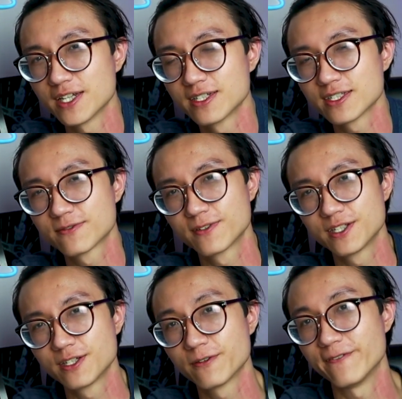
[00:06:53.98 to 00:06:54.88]
this
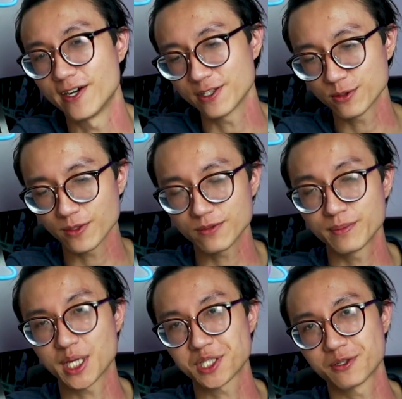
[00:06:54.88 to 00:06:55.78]
video valuable,
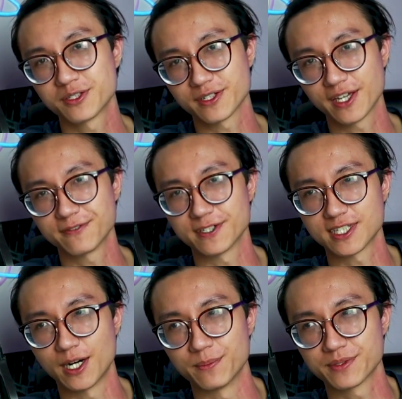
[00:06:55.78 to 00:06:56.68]
make sure to give a
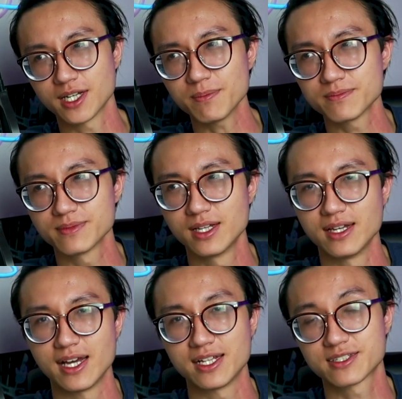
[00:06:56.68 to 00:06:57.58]
thumbs up.
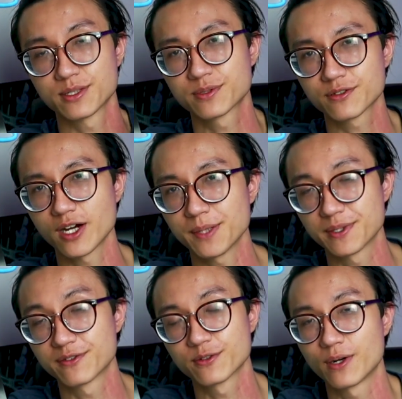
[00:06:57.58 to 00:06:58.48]
And subscribe
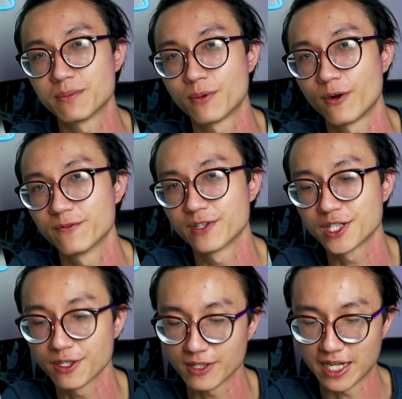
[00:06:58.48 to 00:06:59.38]
if you want more
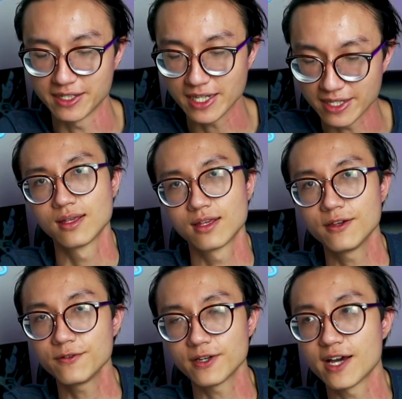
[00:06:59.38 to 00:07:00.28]
video like this. If
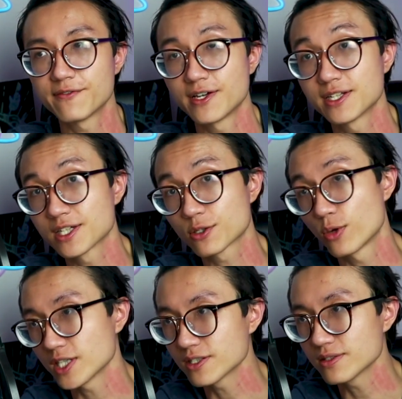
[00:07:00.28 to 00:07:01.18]
you have any
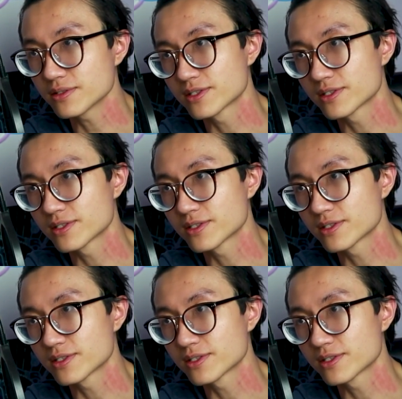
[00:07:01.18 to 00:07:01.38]
questions,